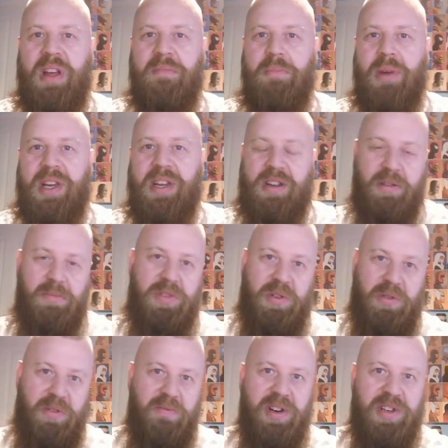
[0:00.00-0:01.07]
when it comes to
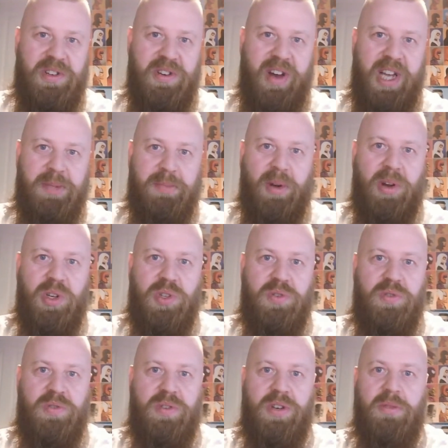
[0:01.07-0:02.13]
the original
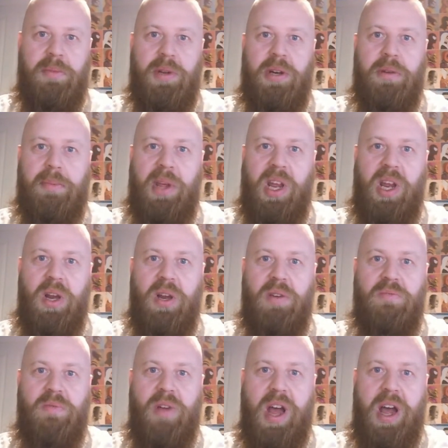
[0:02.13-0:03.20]
Xbox, WWE
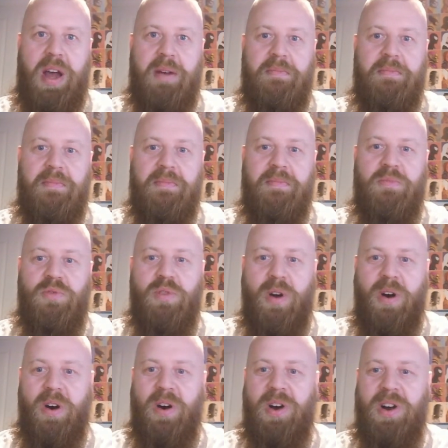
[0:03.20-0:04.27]

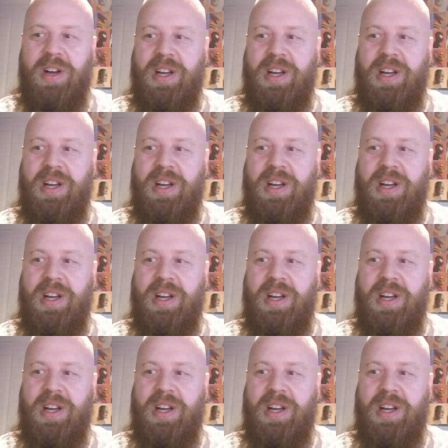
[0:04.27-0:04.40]
Raw.